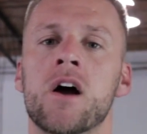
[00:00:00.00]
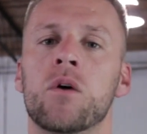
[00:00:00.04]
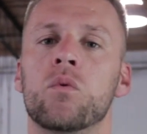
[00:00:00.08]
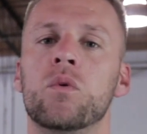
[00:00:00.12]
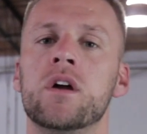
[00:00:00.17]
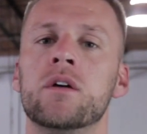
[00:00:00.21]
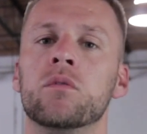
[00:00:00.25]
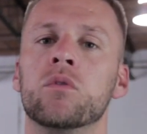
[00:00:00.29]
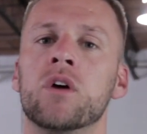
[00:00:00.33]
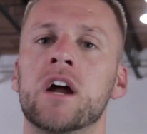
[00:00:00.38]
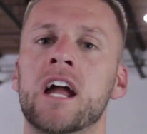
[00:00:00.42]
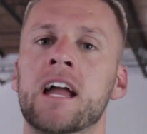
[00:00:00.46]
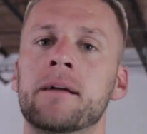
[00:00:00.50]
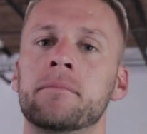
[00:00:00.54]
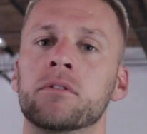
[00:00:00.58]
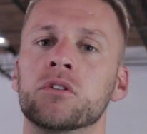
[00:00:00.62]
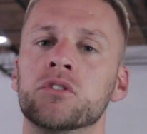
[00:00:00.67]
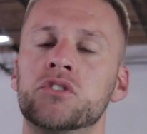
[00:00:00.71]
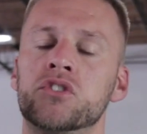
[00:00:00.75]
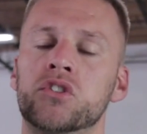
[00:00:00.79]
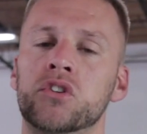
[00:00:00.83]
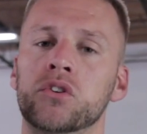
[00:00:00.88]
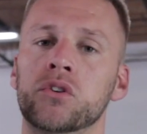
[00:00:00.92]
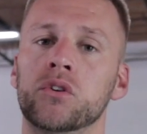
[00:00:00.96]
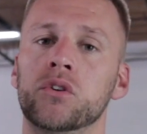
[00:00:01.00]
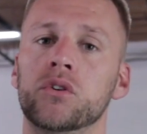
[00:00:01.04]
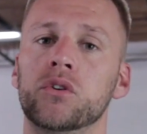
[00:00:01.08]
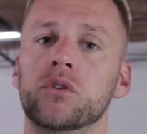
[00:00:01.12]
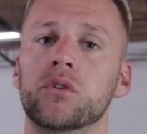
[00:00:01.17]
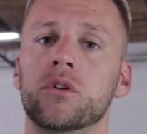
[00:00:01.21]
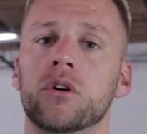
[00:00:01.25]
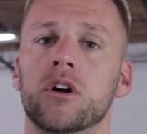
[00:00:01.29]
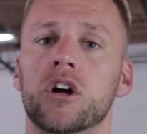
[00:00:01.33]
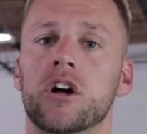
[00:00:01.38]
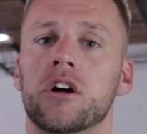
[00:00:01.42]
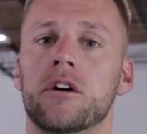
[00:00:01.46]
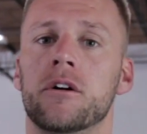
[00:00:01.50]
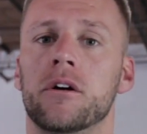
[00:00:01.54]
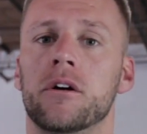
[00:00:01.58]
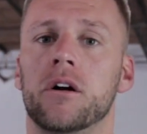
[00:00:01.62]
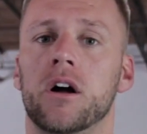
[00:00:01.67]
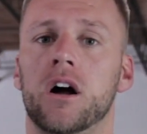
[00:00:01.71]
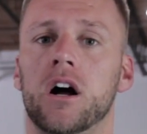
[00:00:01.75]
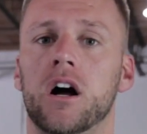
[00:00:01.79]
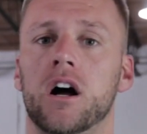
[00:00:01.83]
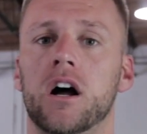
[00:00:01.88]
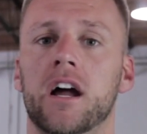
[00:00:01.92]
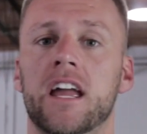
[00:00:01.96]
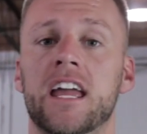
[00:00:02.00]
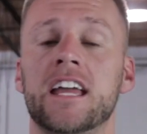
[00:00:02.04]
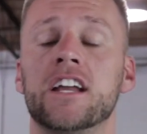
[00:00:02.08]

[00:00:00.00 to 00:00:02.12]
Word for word: we were able to uh,